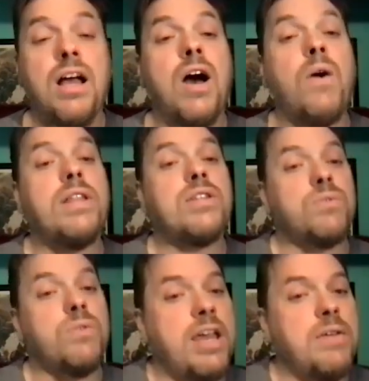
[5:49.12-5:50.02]
Oh, that's
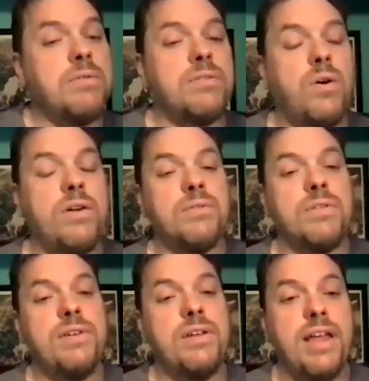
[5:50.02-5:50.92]
right. You want to go ahead and
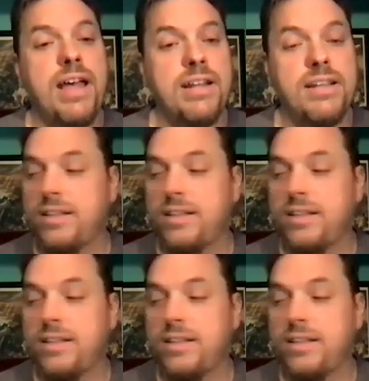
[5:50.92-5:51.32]
reveal that?